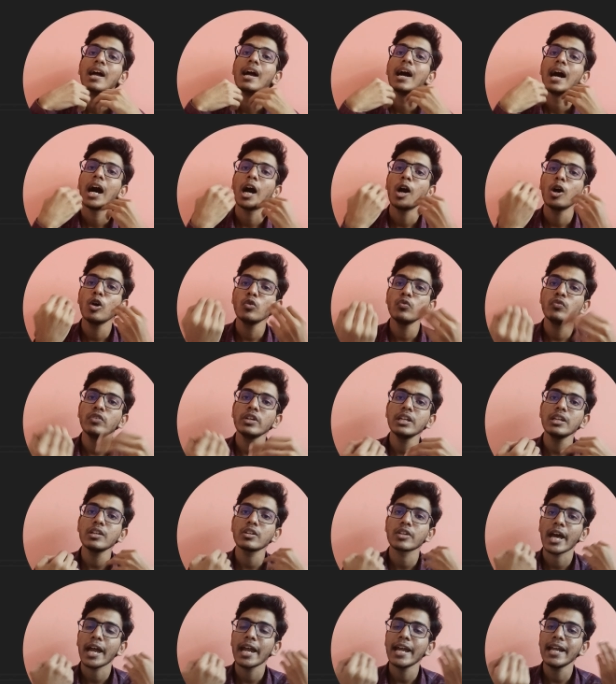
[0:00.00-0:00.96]
how
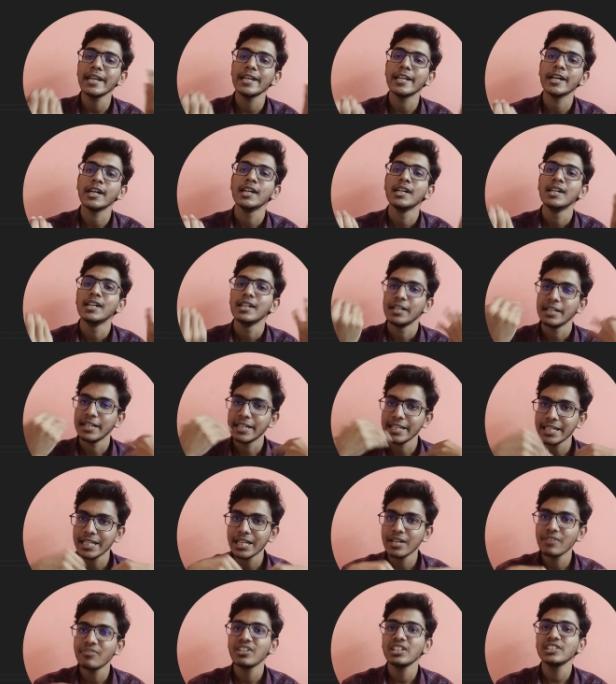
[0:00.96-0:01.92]
we write
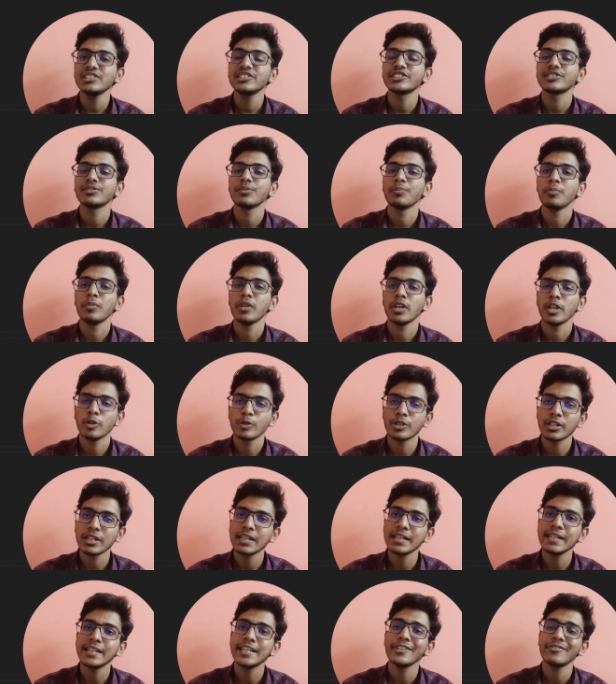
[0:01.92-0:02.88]
DFS
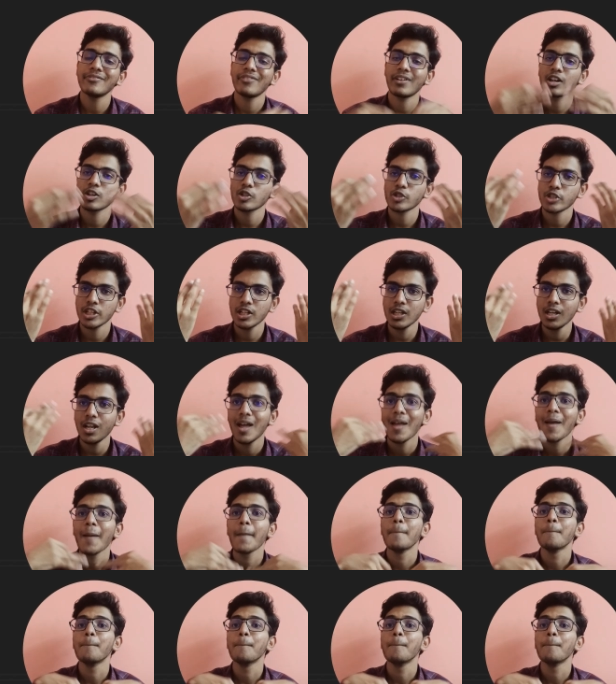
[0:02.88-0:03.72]
utility function,